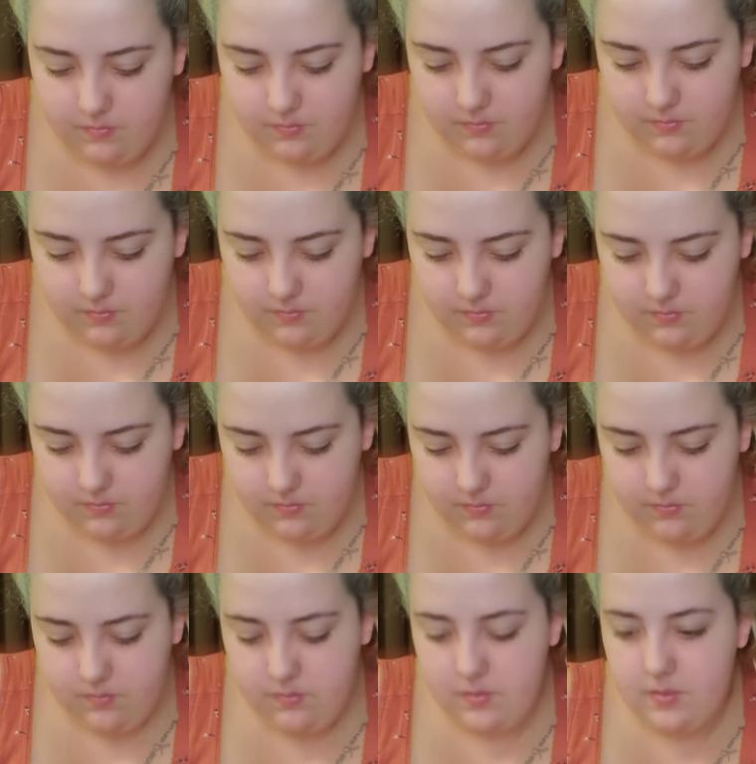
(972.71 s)
Why?
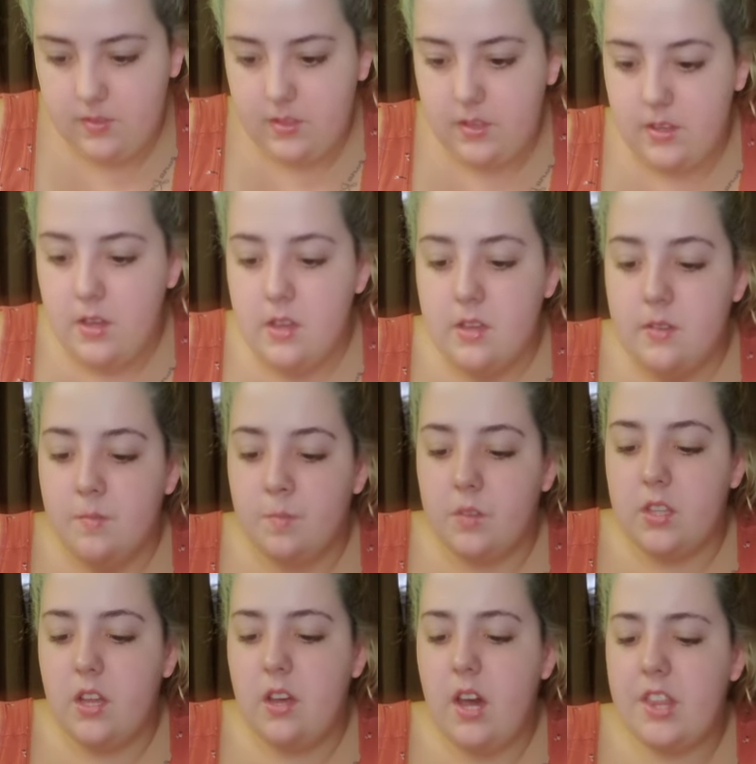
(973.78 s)

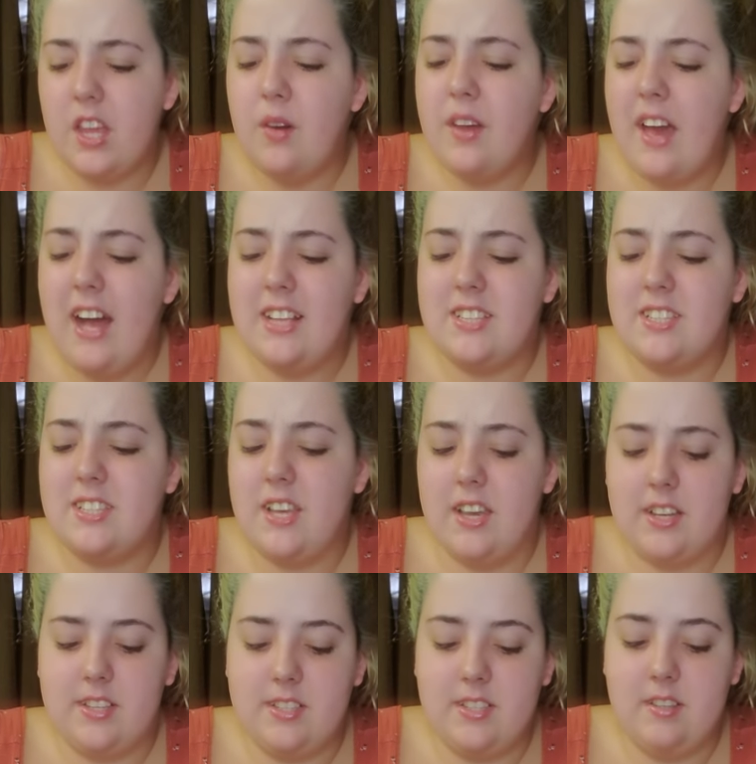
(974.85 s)
So I thought we oh, had six.